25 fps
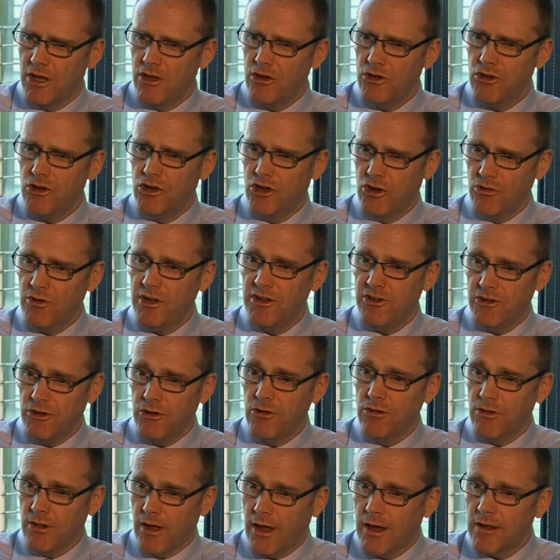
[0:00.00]
You can only
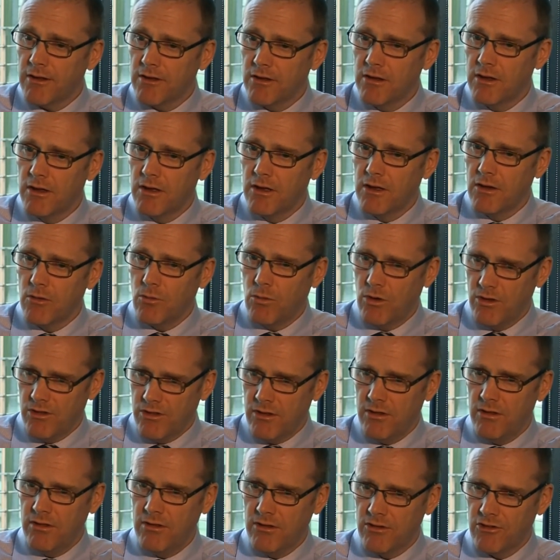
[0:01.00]
do that
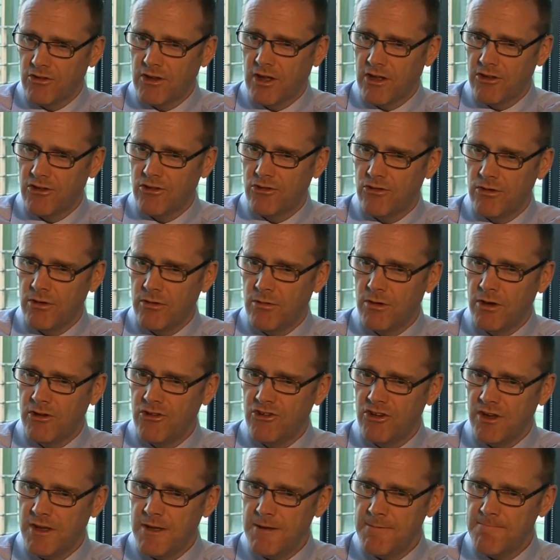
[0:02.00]
within the statutory
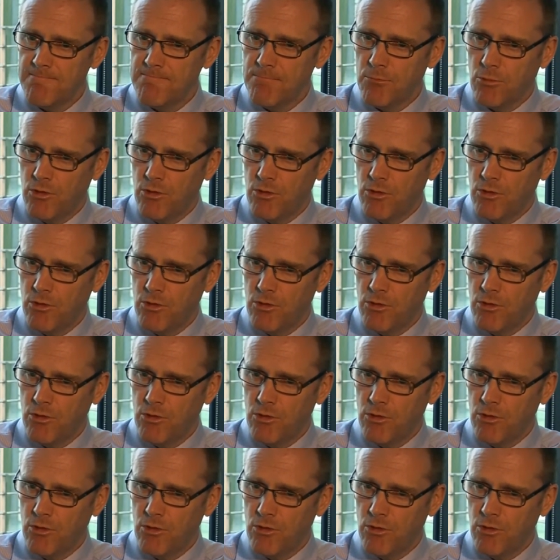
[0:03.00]
regime,